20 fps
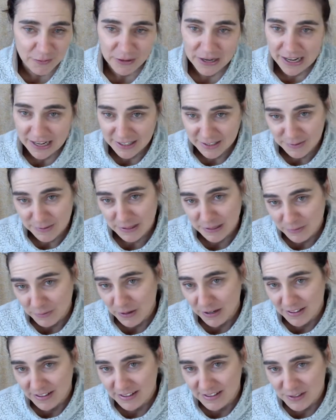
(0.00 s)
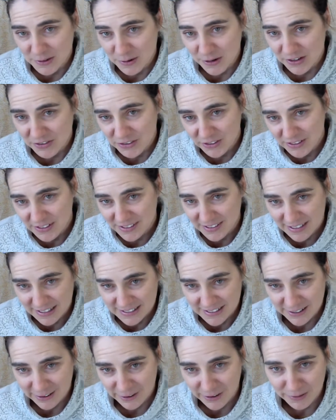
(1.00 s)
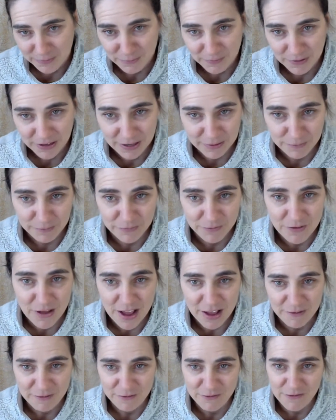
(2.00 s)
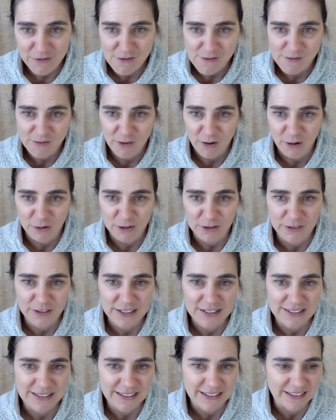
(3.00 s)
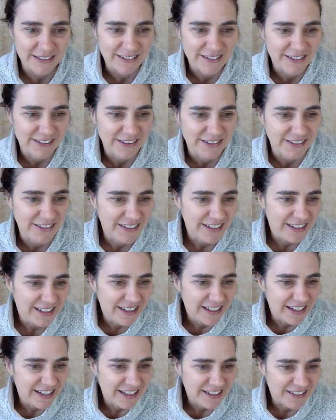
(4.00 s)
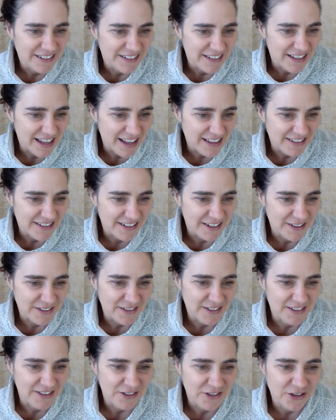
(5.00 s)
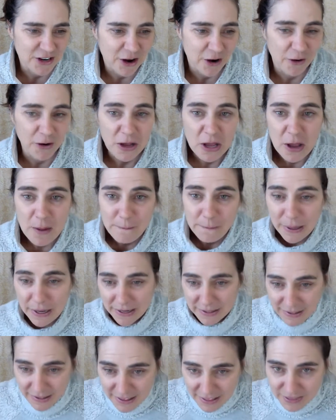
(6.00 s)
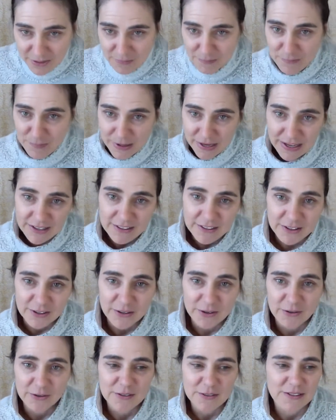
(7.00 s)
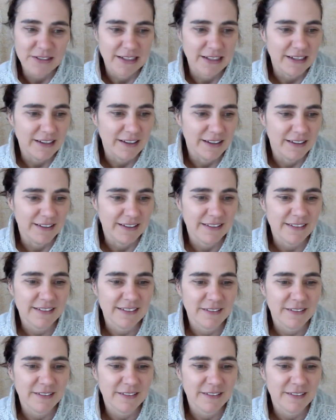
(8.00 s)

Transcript: asked me one of these questions, that's how I'm forward facing into the SEOs of the show. But the big news is,